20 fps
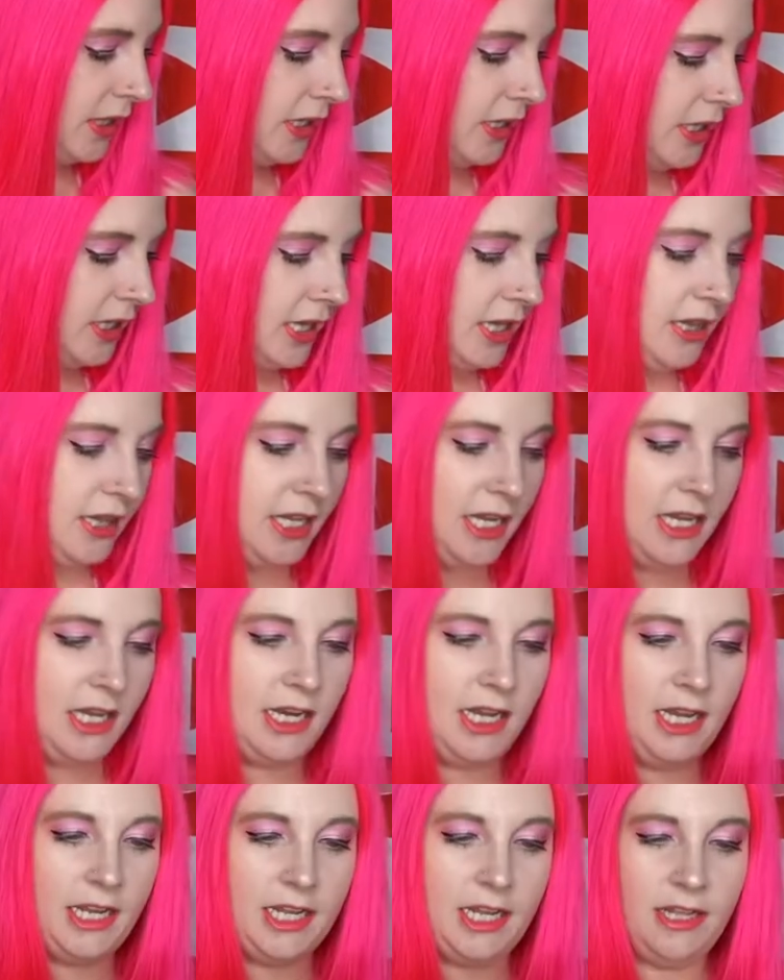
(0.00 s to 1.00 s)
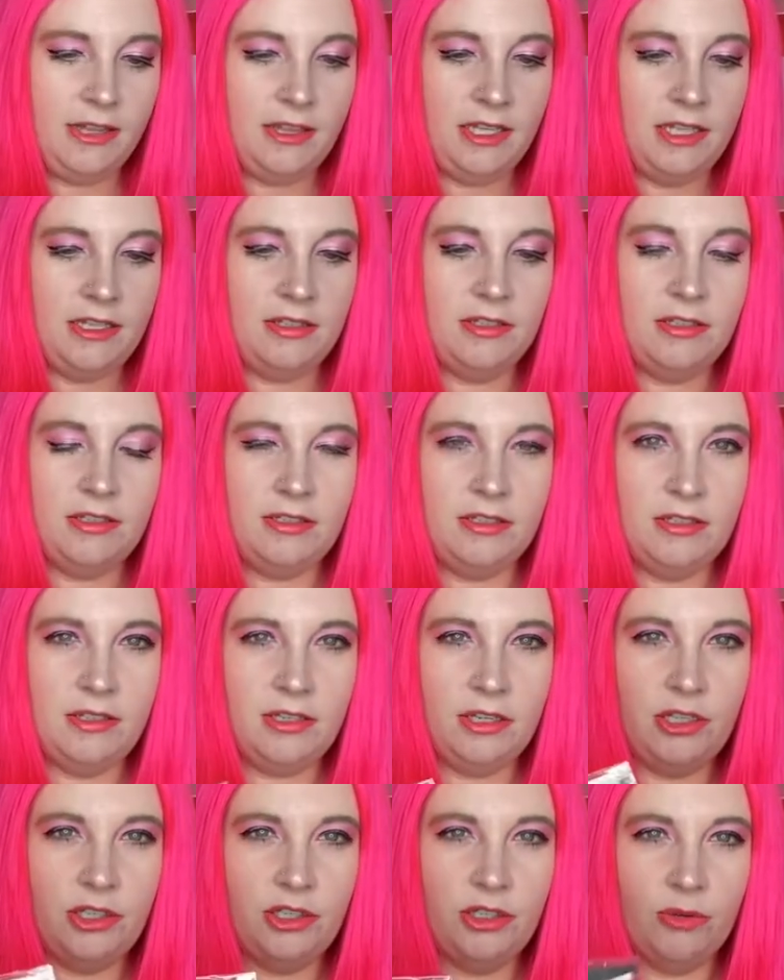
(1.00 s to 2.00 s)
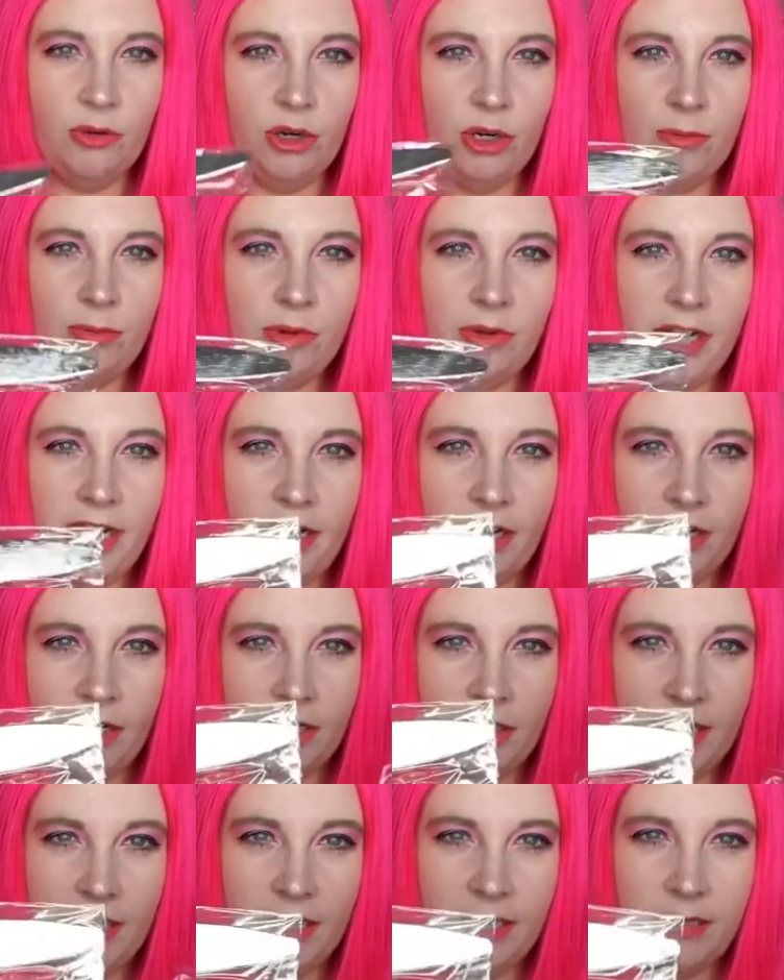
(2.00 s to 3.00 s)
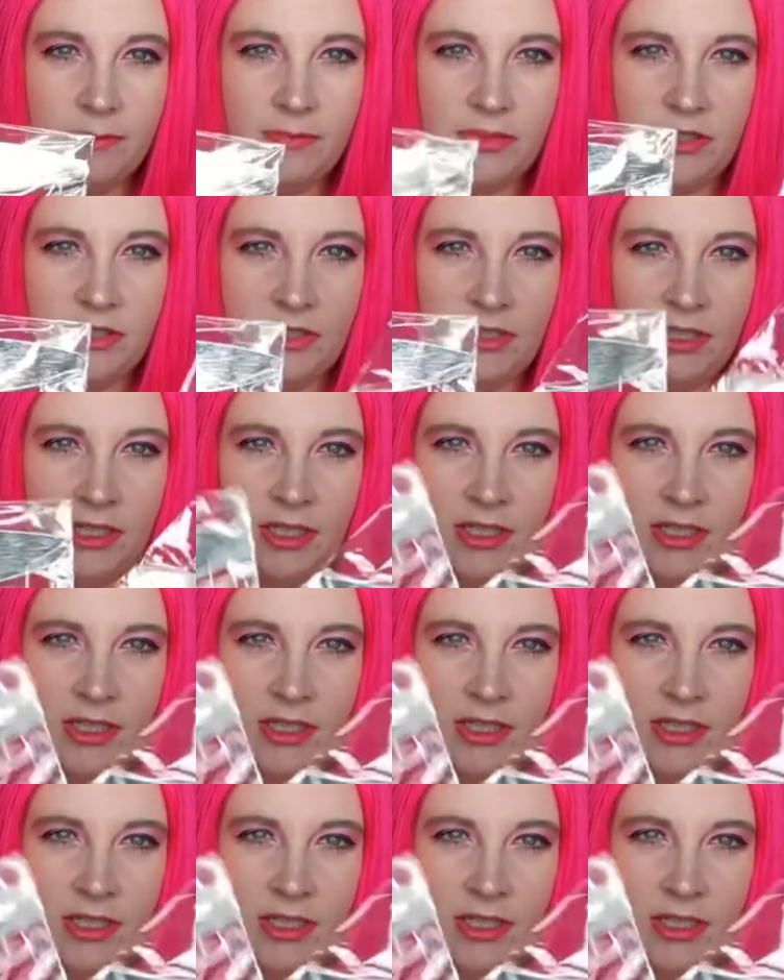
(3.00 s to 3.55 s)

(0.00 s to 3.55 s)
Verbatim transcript: And then I got these adorable hair clips.